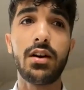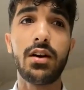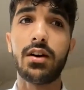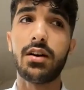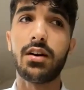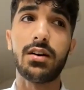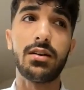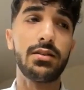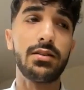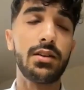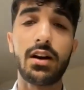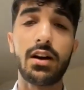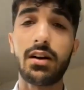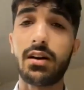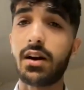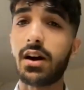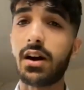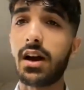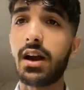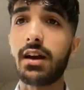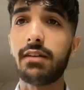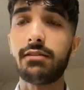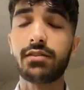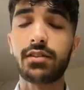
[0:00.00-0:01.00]

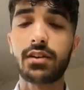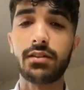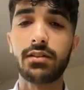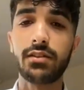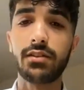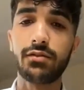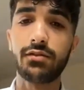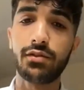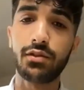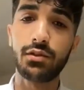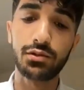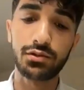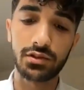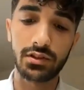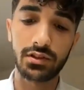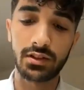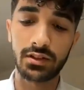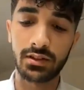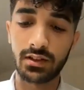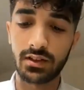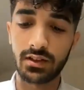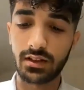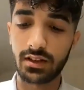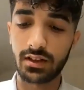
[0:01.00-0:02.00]
I have
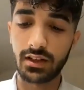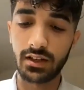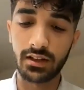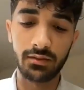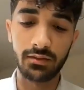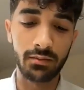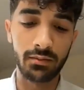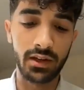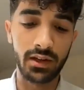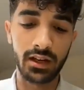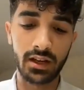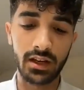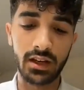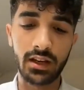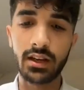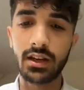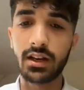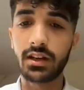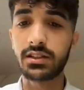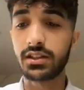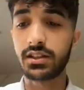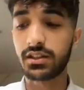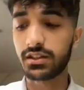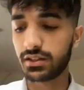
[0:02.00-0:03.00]
confusion in
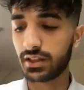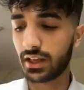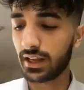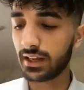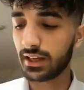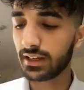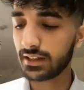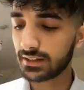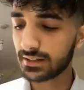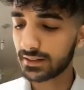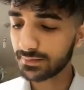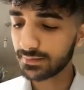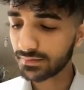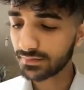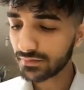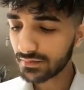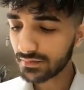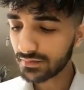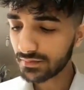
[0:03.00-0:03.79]
other things.